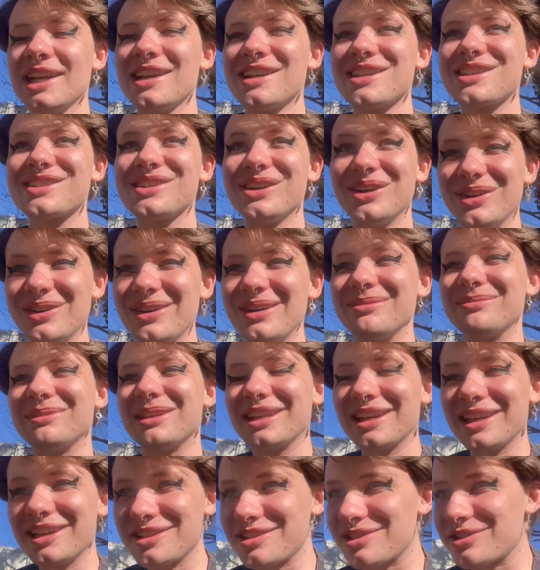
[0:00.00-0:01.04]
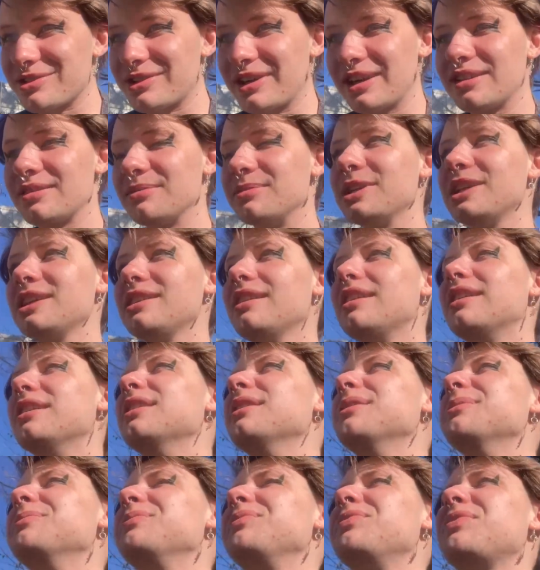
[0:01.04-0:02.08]
So I'm getting a hysterectomy,
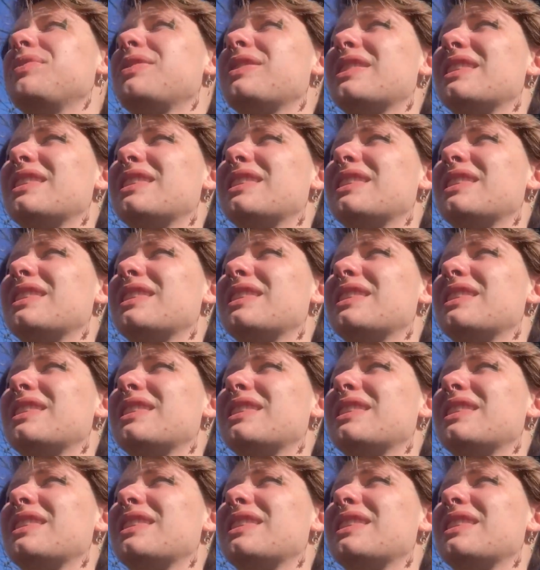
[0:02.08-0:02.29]
um,